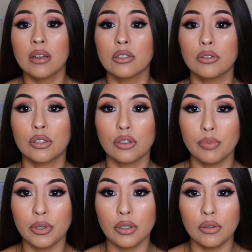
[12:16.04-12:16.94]
So it's
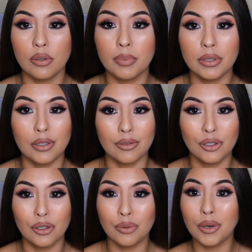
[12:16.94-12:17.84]
super nude, but
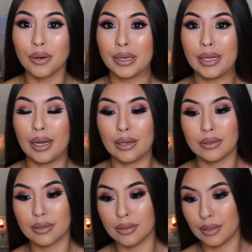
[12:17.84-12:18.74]
don't you worry
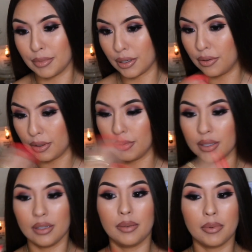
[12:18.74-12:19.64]
guys, because I'm gonna go in
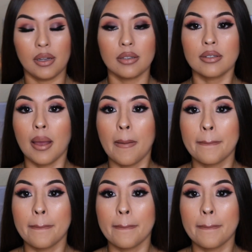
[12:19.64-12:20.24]
with a lip gloss